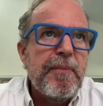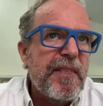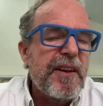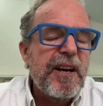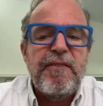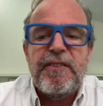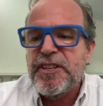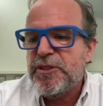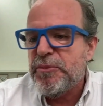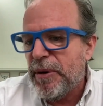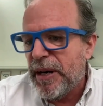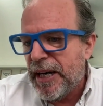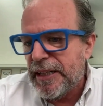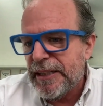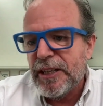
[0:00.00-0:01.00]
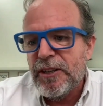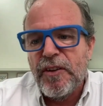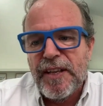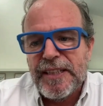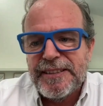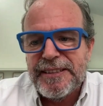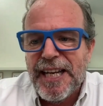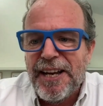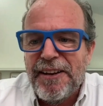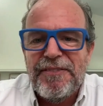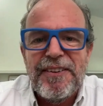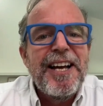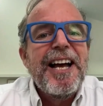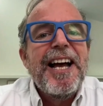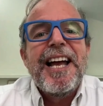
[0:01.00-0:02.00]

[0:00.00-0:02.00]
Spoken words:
that they're very smart and all that stuff.